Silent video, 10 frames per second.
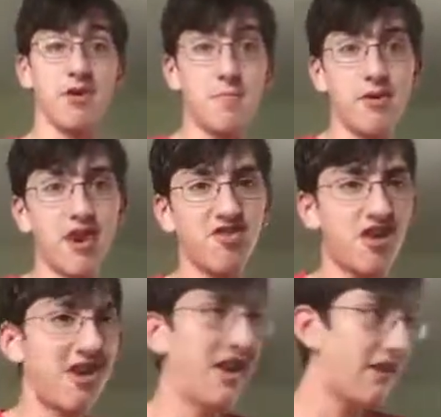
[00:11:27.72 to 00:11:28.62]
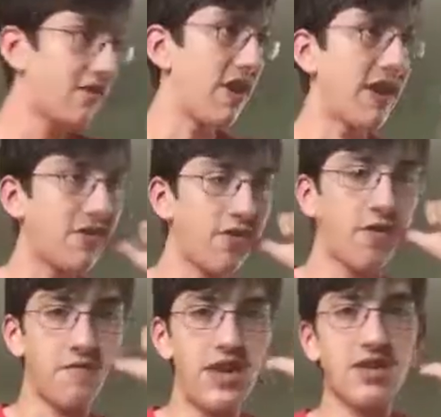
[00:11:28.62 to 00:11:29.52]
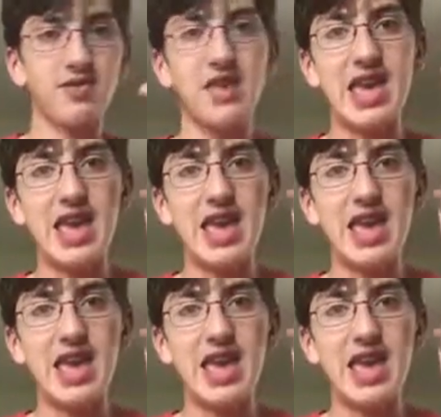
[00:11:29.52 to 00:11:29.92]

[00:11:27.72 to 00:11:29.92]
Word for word: Mary, Mary Jane and hits and hits her in the face,